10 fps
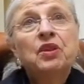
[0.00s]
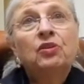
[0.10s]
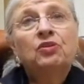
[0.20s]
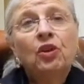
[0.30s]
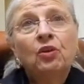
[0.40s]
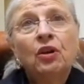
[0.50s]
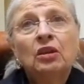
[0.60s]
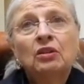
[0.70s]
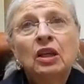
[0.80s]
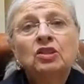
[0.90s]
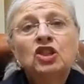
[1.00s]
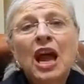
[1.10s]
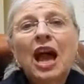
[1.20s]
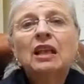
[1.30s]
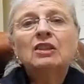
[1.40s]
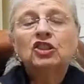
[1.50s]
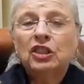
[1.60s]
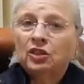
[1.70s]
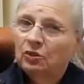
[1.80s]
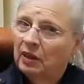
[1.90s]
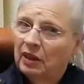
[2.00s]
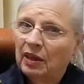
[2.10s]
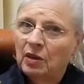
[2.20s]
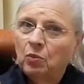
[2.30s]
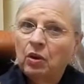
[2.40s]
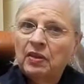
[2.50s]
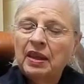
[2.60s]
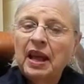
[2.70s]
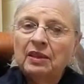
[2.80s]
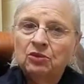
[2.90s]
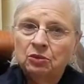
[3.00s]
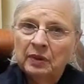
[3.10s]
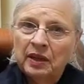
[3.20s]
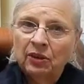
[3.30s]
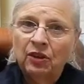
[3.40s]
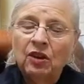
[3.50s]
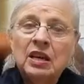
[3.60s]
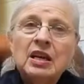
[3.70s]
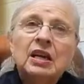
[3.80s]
So a challenging curriculum, one that has rigor,